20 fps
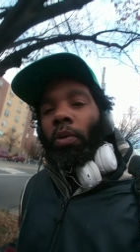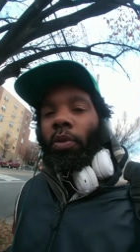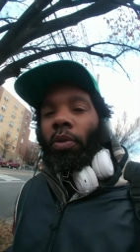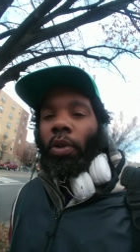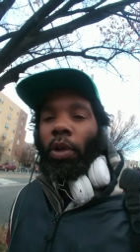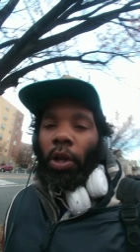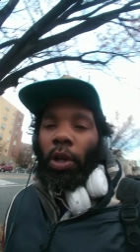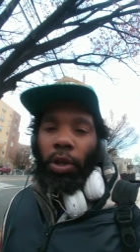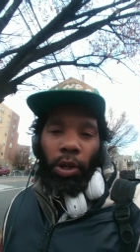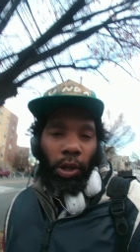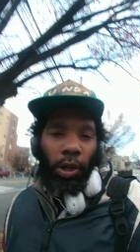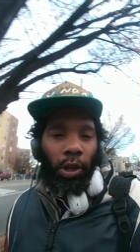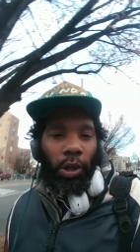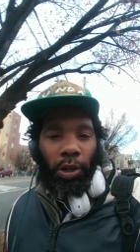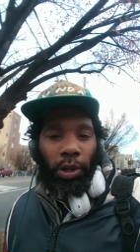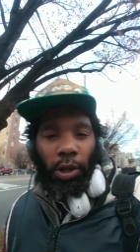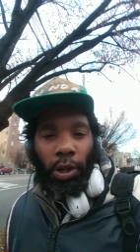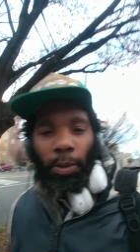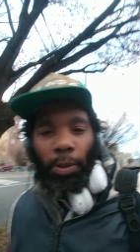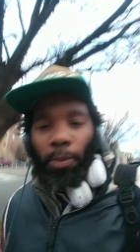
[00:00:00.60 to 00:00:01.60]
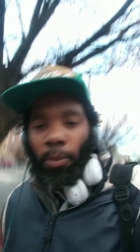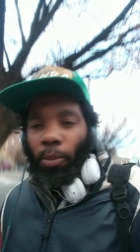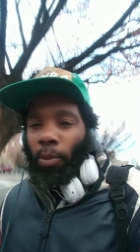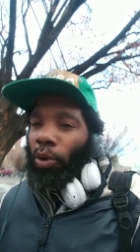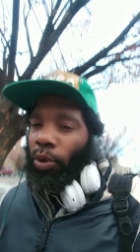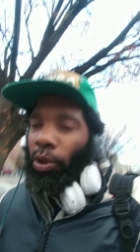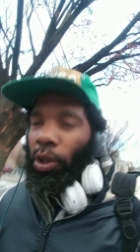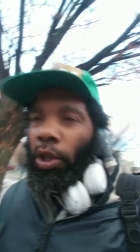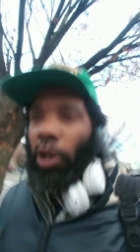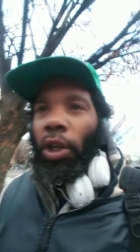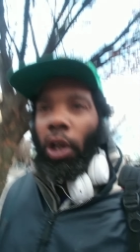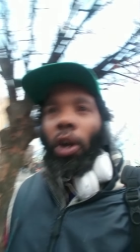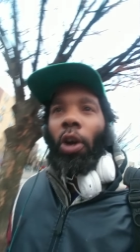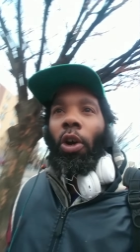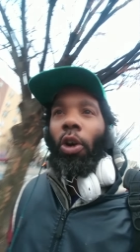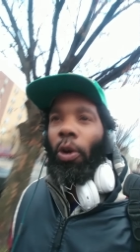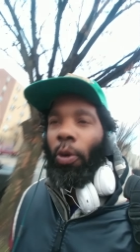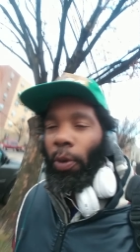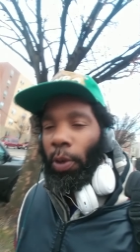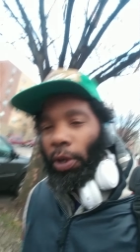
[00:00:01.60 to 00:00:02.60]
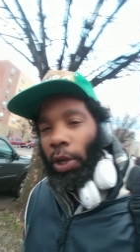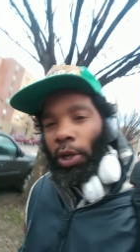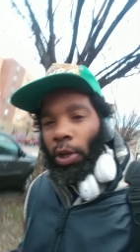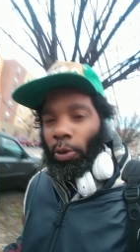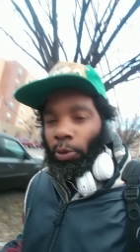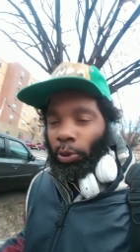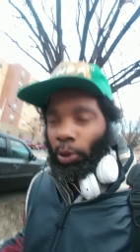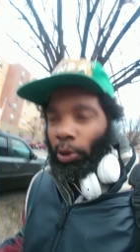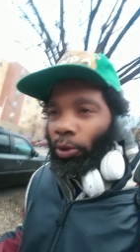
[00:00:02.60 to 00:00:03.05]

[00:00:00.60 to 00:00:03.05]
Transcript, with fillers: Yeah, yeah, yeah. Morning. Y'all already know the